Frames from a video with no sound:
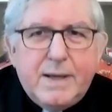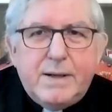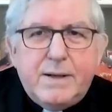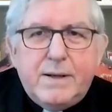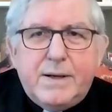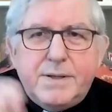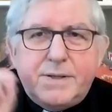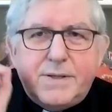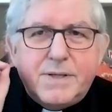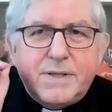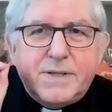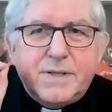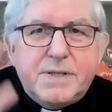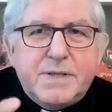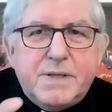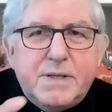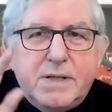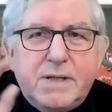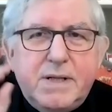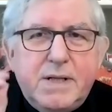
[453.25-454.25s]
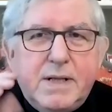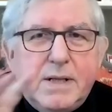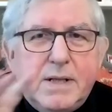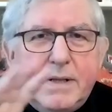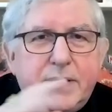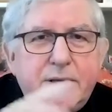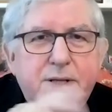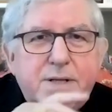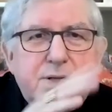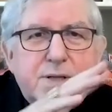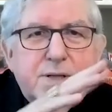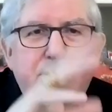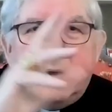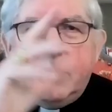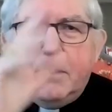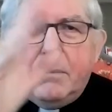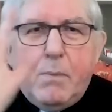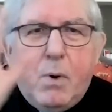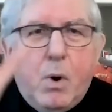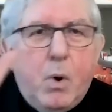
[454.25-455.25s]
not just little
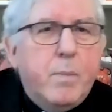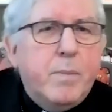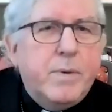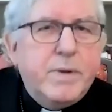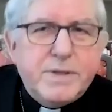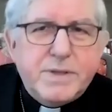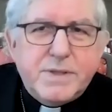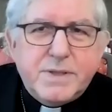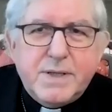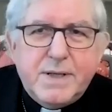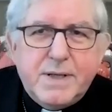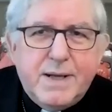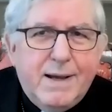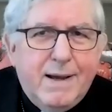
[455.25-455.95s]
digital moments.